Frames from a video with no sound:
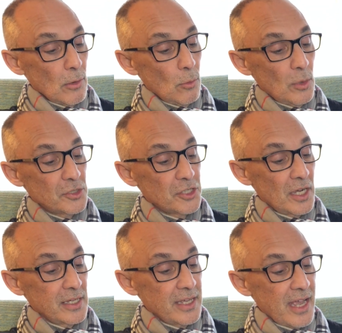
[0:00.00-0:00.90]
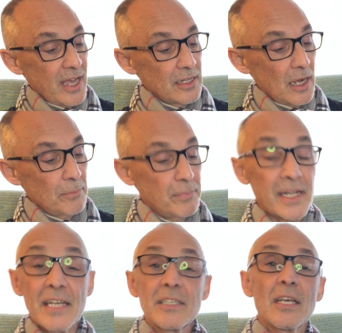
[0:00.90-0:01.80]
which I cannot
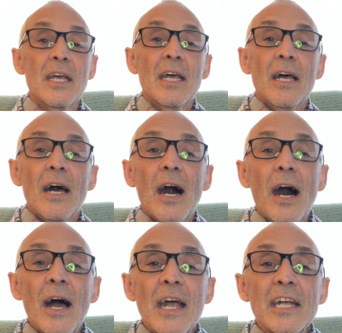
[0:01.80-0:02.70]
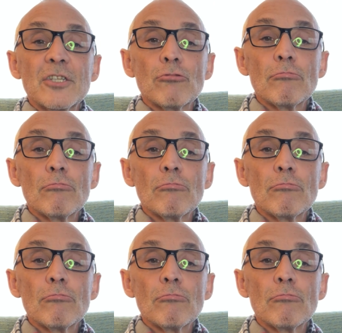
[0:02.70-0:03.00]
because it's